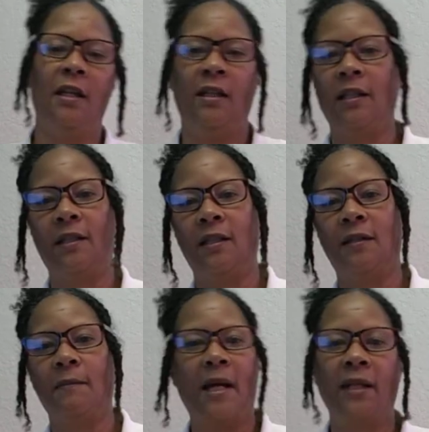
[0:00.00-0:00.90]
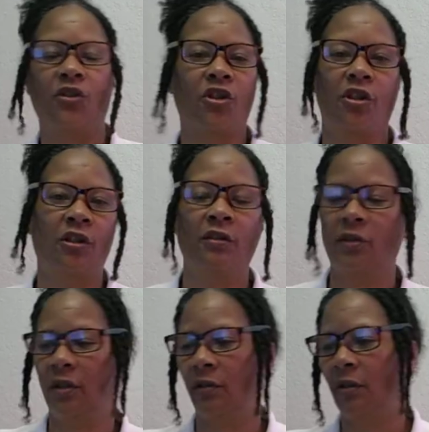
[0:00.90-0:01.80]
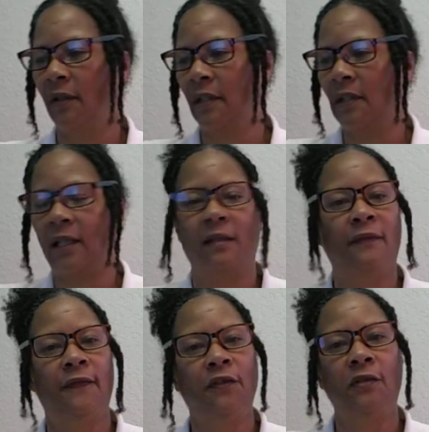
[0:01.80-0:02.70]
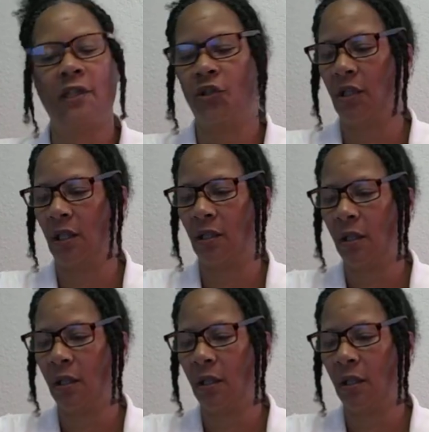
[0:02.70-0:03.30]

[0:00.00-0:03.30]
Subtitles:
this is my church, and all this kind of foolishness.